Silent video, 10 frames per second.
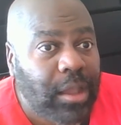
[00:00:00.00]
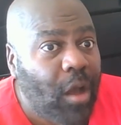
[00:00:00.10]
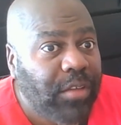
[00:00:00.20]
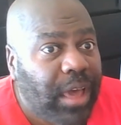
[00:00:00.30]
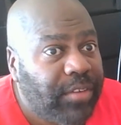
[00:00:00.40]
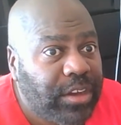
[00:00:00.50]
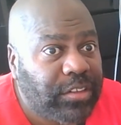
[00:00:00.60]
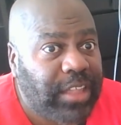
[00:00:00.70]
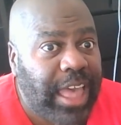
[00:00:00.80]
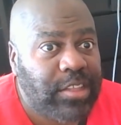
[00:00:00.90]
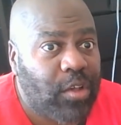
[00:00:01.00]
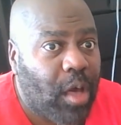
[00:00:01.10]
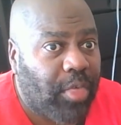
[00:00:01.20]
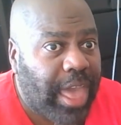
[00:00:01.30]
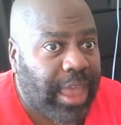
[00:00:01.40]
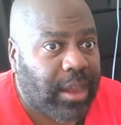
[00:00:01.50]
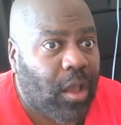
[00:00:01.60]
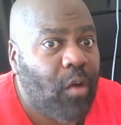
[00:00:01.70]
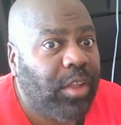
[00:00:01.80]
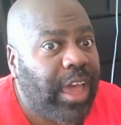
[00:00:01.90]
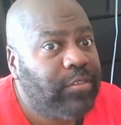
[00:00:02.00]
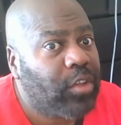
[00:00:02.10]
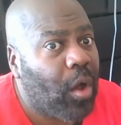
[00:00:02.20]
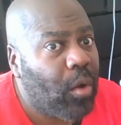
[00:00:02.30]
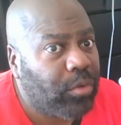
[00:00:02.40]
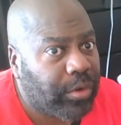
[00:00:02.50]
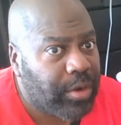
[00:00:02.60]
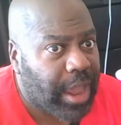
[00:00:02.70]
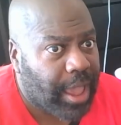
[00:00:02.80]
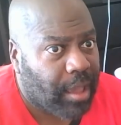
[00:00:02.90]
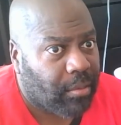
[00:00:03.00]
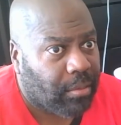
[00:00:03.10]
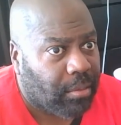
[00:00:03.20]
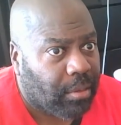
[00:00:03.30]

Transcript: Kovalev understands all that. Kovalev's older now,